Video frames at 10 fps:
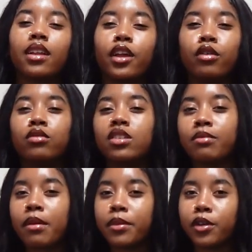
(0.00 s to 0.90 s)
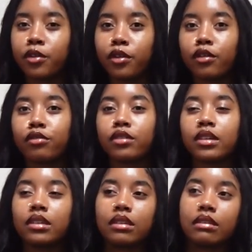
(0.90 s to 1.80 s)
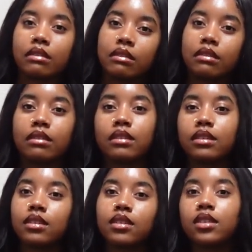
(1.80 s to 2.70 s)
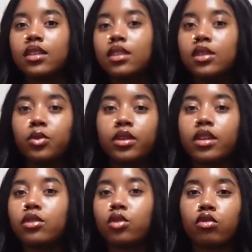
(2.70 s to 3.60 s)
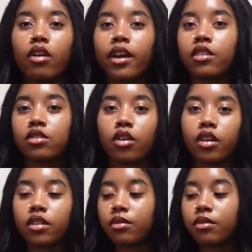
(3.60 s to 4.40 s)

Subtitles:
Like, you just made me your girlfriend and we're getting to a rocky start.